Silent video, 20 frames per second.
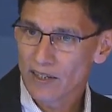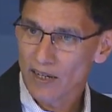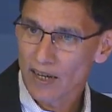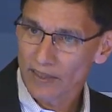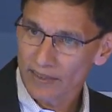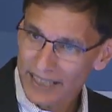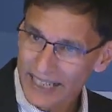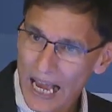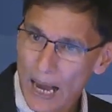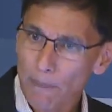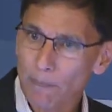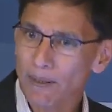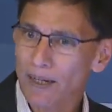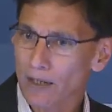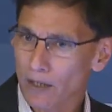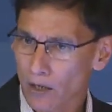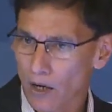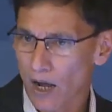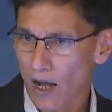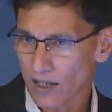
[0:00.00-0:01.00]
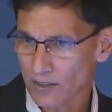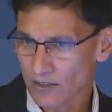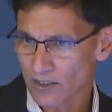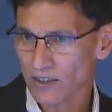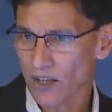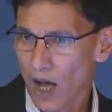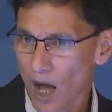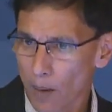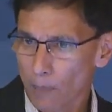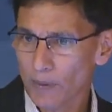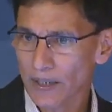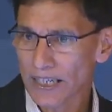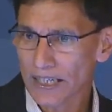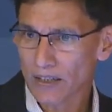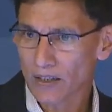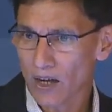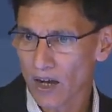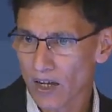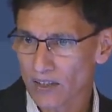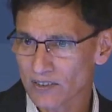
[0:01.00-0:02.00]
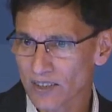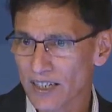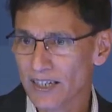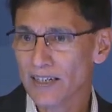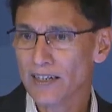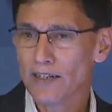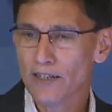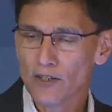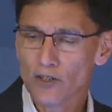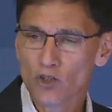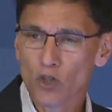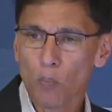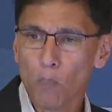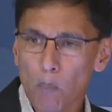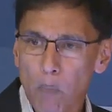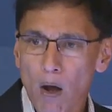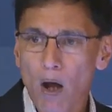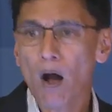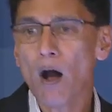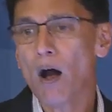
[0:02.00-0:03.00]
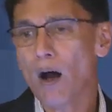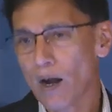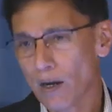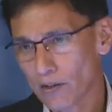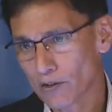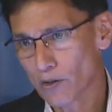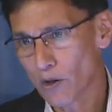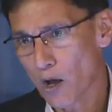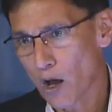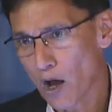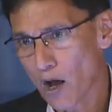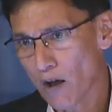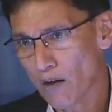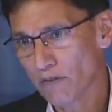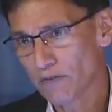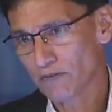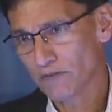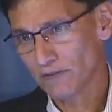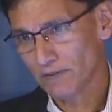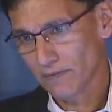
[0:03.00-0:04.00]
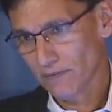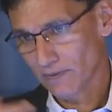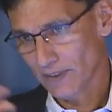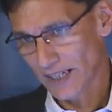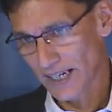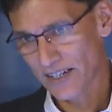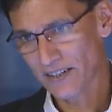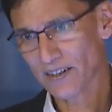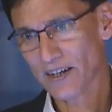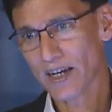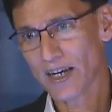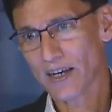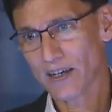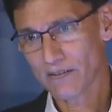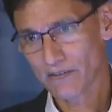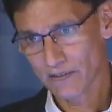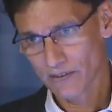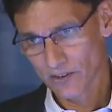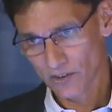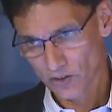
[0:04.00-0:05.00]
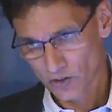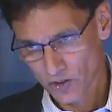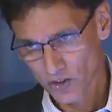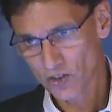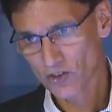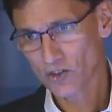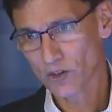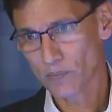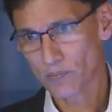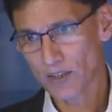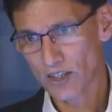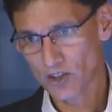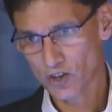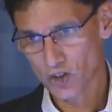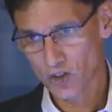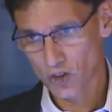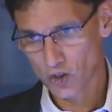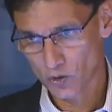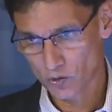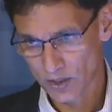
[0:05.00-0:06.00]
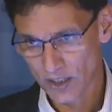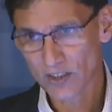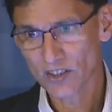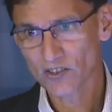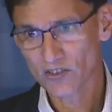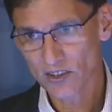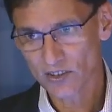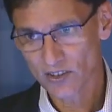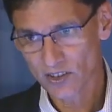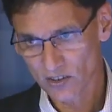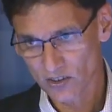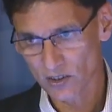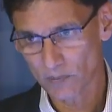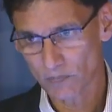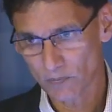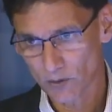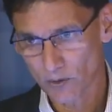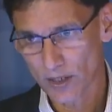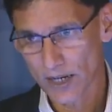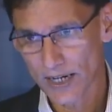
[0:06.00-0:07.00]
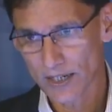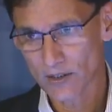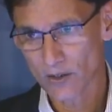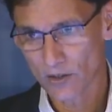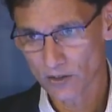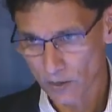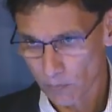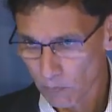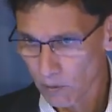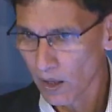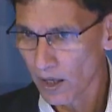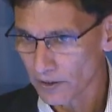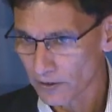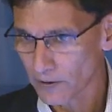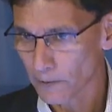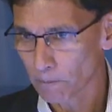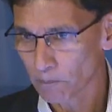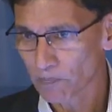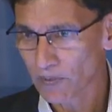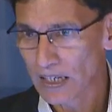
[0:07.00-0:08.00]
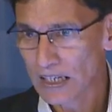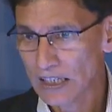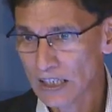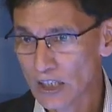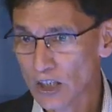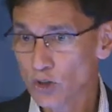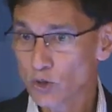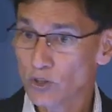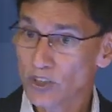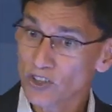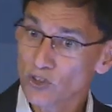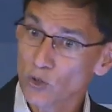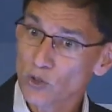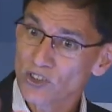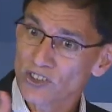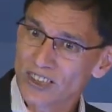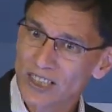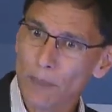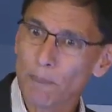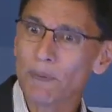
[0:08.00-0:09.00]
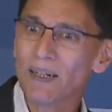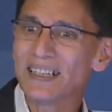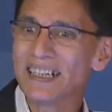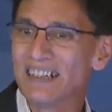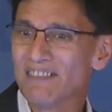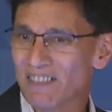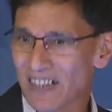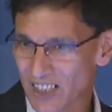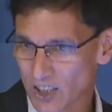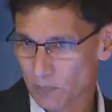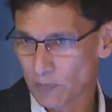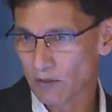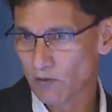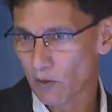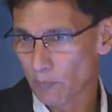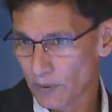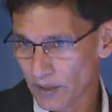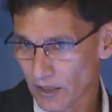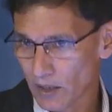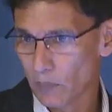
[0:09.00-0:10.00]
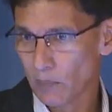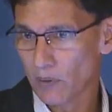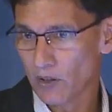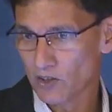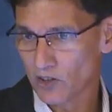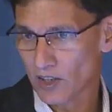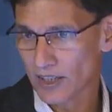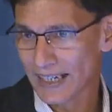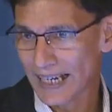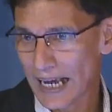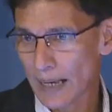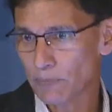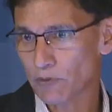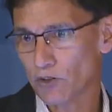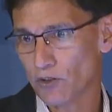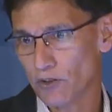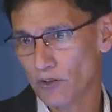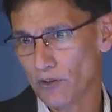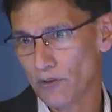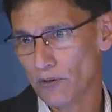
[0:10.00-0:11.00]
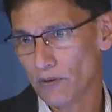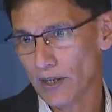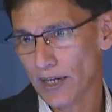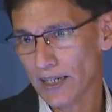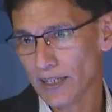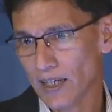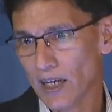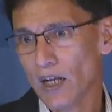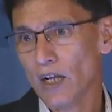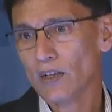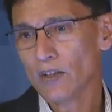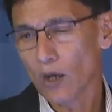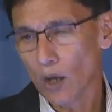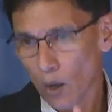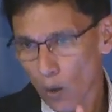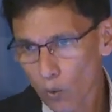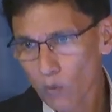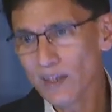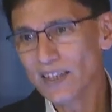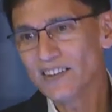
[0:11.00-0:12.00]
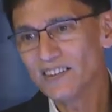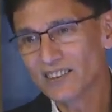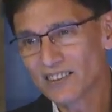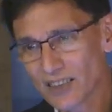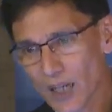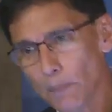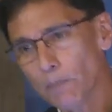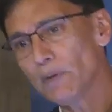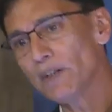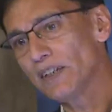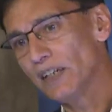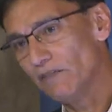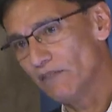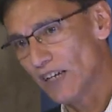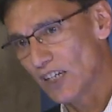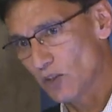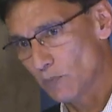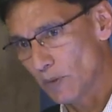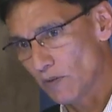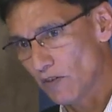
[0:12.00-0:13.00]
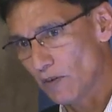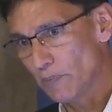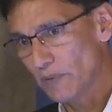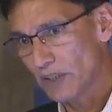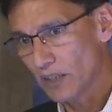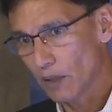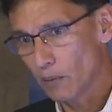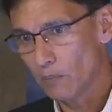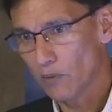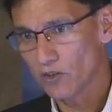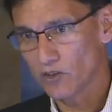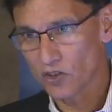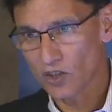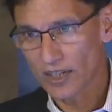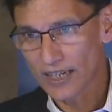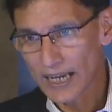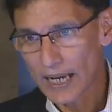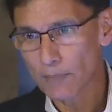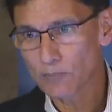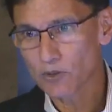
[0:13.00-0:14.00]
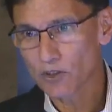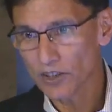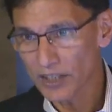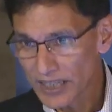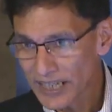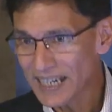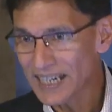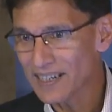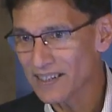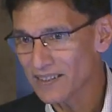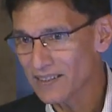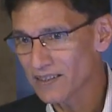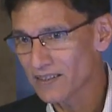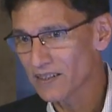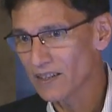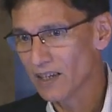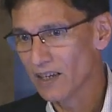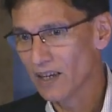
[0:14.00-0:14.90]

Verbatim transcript: the capital cost and the operating cost is a part of the entire system that you, the industrial system, right, or the plant. So there's no separate investment for pre-combustion okay. Hmm. capture, right? The only separate investment for pre-combustion capture is,